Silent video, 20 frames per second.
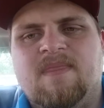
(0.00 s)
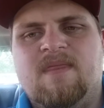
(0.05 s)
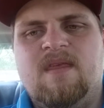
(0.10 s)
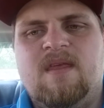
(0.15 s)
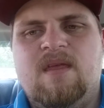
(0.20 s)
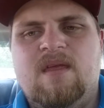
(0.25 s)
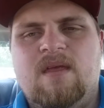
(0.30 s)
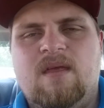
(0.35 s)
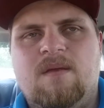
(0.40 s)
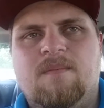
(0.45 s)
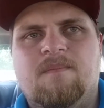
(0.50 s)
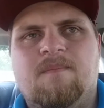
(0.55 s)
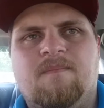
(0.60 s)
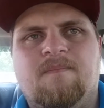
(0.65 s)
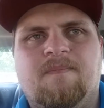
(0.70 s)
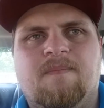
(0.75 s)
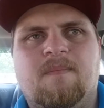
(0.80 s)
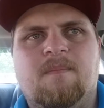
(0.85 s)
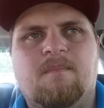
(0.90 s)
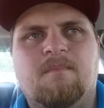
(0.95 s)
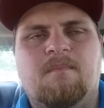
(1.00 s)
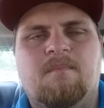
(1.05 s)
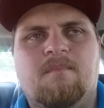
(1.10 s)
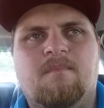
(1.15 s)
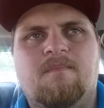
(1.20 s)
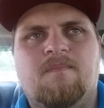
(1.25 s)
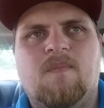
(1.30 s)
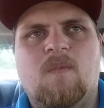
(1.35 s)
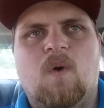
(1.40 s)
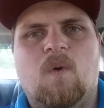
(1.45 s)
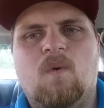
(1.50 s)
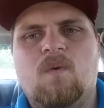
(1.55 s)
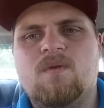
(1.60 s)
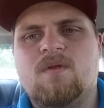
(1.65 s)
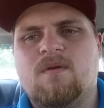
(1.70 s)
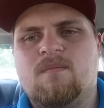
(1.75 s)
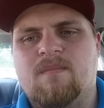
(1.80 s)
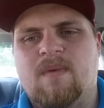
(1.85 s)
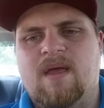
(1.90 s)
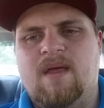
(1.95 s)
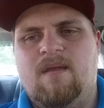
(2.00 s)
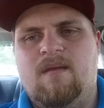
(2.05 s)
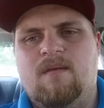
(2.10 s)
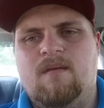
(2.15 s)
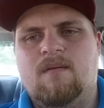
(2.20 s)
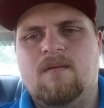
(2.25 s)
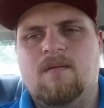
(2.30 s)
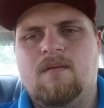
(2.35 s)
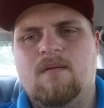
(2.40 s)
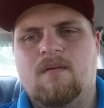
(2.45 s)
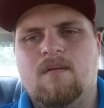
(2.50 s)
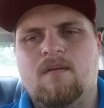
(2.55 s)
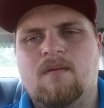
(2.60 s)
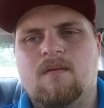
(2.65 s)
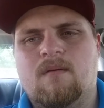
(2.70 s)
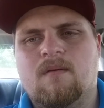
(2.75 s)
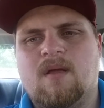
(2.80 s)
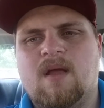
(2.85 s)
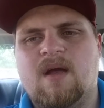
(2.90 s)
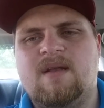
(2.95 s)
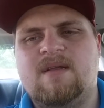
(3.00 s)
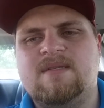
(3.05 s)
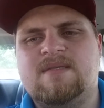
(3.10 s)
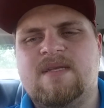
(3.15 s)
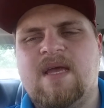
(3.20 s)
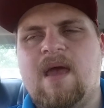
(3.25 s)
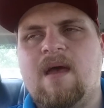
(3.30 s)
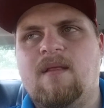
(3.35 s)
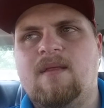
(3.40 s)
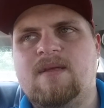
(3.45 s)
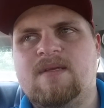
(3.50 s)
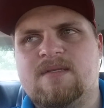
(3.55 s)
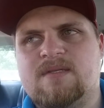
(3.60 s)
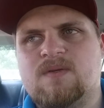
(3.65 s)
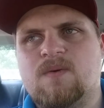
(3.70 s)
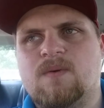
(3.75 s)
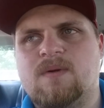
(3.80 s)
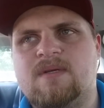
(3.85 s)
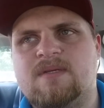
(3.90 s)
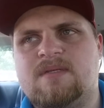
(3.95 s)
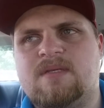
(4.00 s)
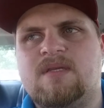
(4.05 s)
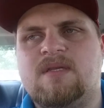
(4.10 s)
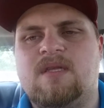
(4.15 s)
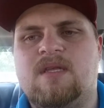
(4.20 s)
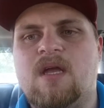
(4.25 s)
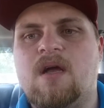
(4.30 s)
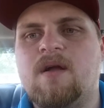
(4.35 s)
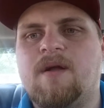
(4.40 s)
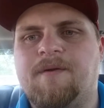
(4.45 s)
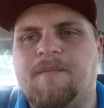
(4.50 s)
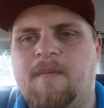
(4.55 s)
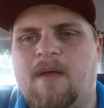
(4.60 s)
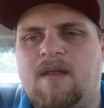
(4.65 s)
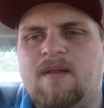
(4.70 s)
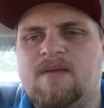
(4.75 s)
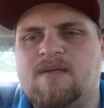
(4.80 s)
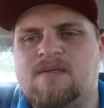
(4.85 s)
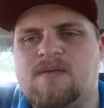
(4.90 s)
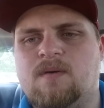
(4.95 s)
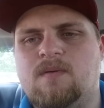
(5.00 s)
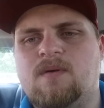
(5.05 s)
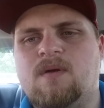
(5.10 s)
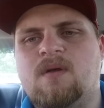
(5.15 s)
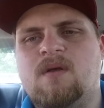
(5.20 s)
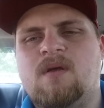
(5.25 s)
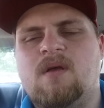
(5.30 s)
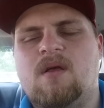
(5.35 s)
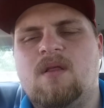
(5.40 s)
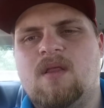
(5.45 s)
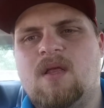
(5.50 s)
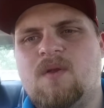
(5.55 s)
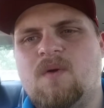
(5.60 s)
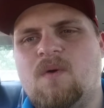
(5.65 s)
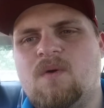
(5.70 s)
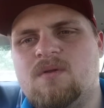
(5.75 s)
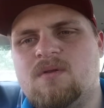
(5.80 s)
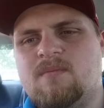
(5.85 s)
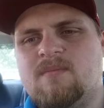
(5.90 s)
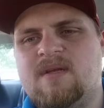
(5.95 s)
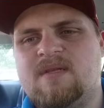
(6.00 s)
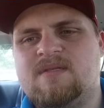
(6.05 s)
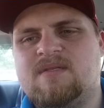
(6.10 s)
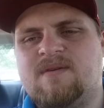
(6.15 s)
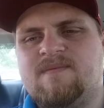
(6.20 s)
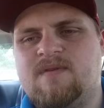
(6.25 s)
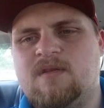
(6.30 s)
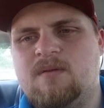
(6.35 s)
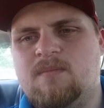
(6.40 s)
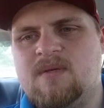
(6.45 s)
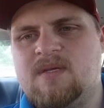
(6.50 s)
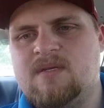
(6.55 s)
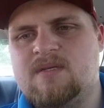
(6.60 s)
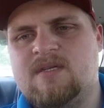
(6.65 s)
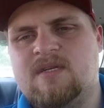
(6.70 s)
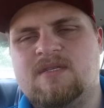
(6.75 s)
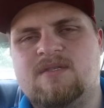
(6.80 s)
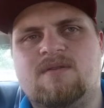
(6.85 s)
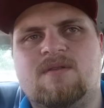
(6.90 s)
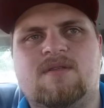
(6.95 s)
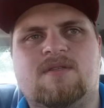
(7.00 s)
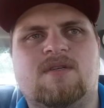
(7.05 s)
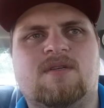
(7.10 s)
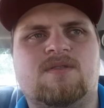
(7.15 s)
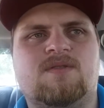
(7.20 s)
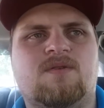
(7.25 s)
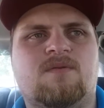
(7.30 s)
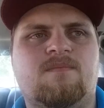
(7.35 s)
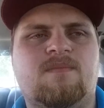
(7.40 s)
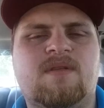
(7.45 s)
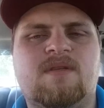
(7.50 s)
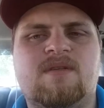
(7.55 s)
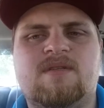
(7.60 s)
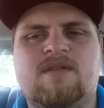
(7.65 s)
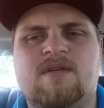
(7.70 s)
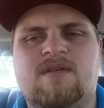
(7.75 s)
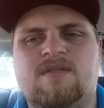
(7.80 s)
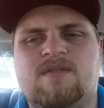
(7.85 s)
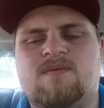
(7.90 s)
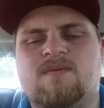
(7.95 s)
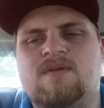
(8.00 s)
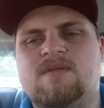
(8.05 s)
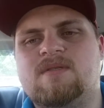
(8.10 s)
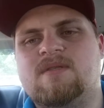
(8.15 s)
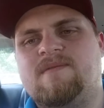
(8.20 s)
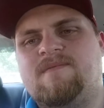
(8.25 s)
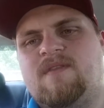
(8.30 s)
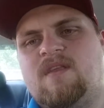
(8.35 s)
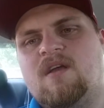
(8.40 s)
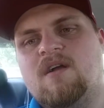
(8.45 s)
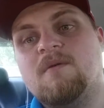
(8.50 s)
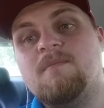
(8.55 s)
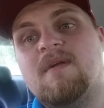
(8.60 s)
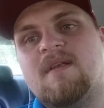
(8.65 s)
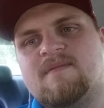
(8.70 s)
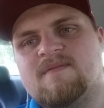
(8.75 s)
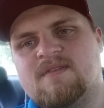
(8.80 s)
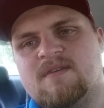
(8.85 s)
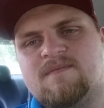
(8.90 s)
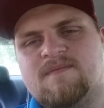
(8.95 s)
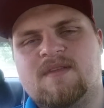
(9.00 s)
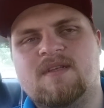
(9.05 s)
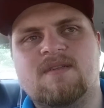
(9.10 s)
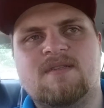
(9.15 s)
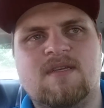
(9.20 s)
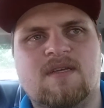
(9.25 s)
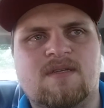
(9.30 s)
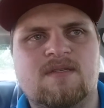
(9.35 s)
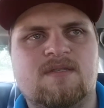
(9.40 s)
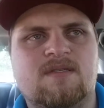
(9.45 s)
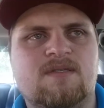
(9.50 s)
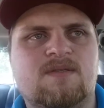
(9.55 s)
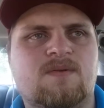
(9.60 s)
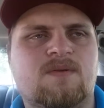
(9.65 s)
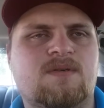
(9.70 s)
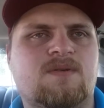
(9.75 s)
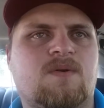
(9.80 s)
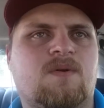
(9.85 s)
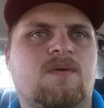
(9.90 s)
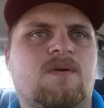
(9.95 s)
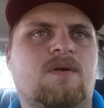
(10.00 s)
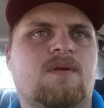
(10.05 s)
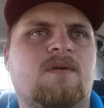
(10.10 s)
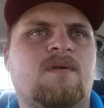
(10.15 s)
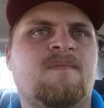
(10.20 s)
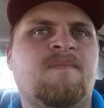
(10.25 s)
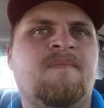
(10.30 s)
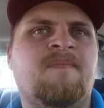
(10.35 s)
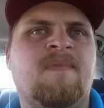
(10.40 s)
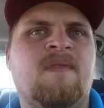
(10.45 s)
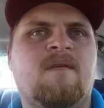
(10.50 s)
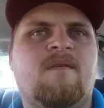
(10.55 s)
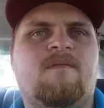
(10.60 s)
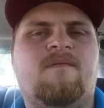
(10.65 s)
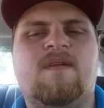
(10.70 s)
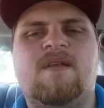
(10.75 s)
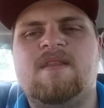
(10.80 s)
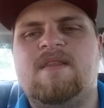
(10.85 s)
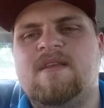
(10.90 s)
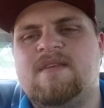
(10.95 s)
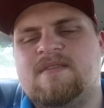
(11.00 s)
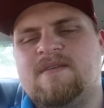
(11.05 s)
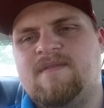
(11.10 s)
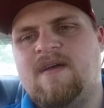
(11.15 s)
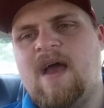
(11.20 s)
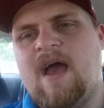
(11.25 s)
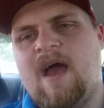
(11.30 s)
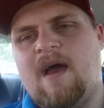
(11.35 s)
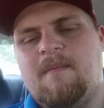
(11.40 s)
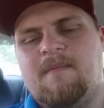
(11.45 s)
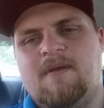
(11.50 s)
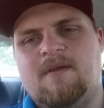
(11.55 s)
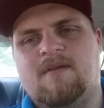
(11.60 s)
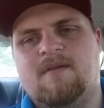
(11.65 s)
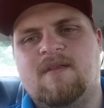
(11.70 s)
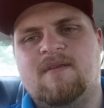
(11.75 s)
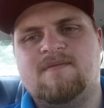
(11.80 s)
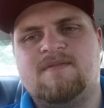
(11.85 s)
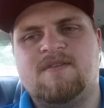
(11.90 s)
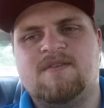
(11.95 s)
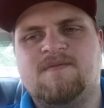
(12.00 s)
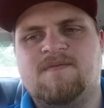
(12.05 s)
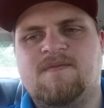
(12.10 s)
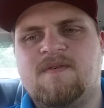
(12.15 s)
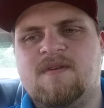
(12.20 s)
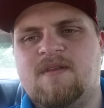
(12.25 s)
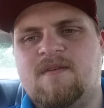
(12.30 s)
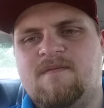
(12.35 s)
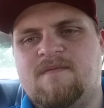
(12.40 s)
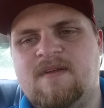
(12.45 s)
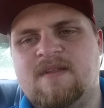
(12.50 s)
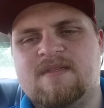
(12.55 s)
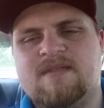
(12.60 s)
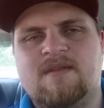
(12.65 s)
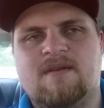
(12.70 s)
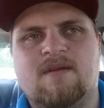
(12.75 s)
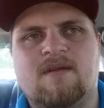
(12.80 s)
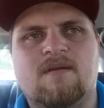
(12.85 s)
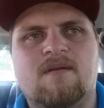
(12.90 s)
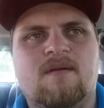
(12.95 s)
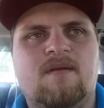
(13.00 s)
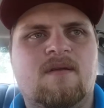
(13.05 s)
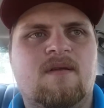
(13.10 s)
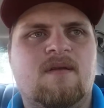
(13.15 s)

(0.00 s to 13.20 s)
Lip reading: the older men kind of telling stories to the younger men. So a lot of older men served in the military, so they'll tell us little military stories. And if the younger men have served, they'll tell us the stories or funny things that have happened in your life, just funny events that are,